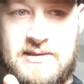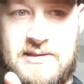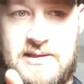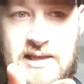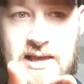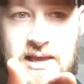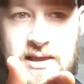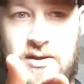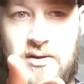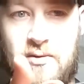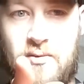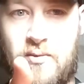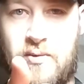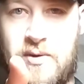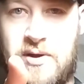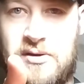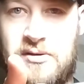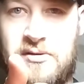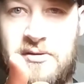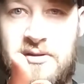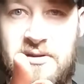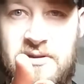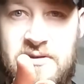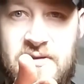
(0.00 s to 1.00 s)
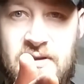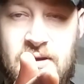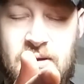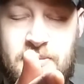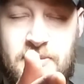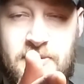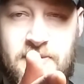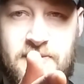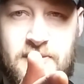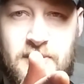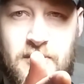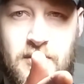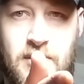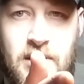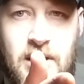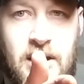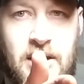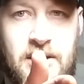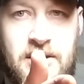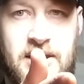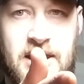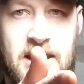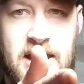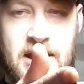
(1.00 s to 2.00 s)
that you whittle the tip of the
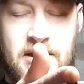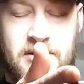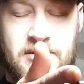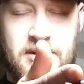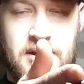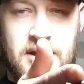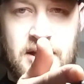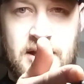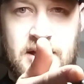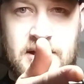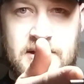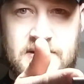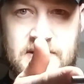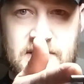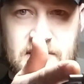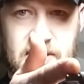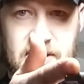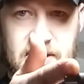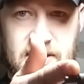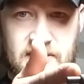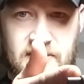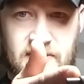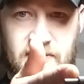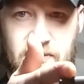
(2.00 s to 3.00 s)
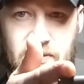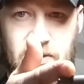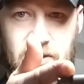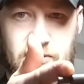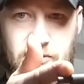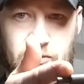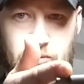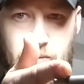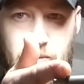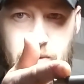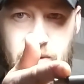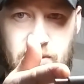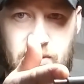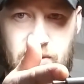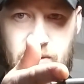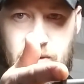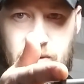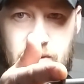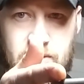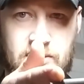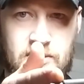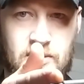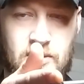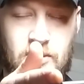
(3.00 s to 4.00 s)
rod down so that it's flush with
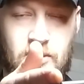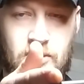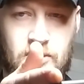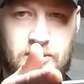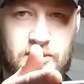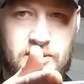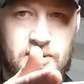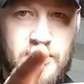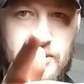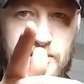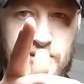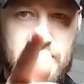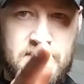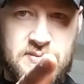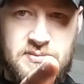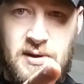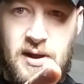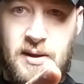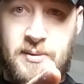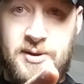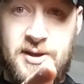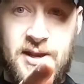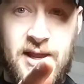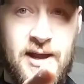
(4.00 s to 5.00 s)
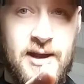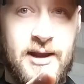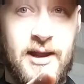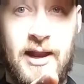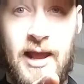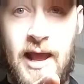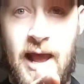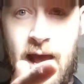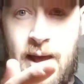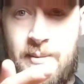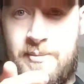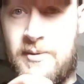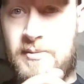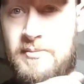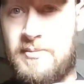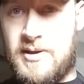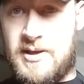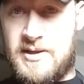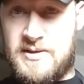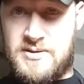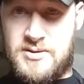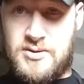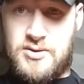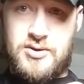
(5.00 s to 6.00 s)
the holder, it's probably not going to happen
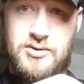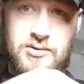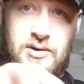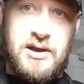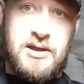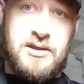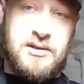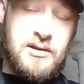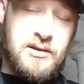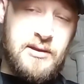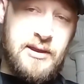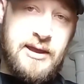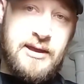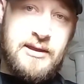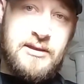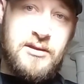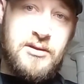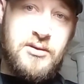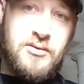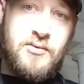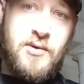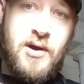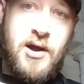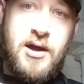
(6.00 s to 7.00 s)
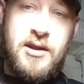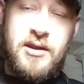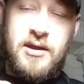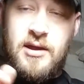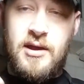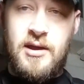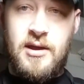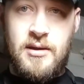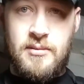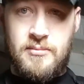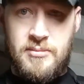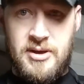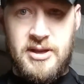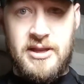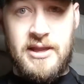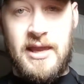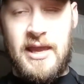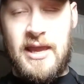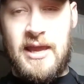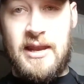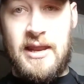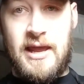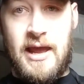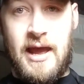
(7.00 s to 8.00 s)
because you strike the length of the rod, but it
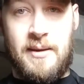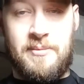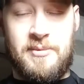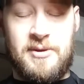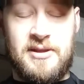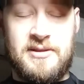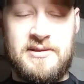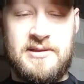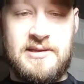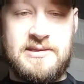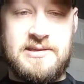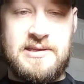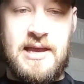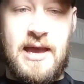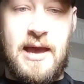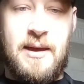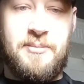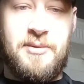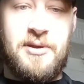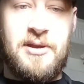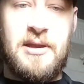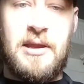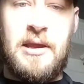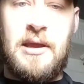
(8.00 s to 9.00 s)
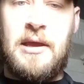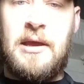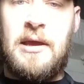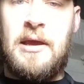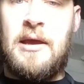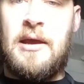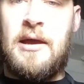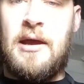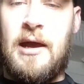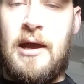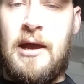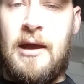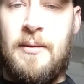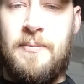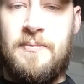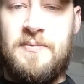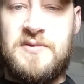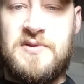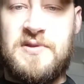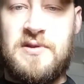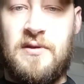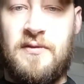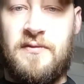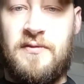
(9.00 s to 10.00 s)
can happen. It does happen.
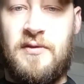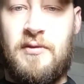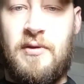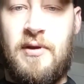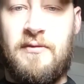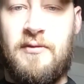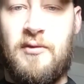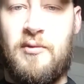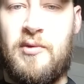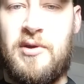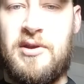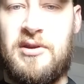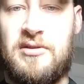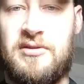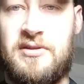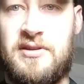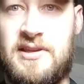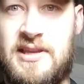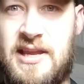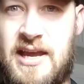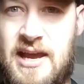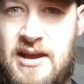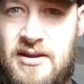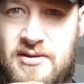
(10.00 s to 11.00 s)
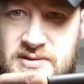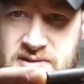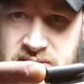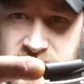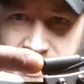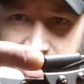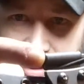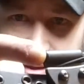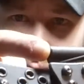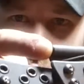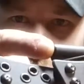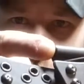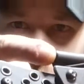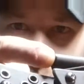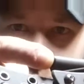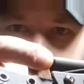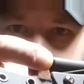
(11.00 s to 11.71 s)
So if you ever whittled it down so that the rod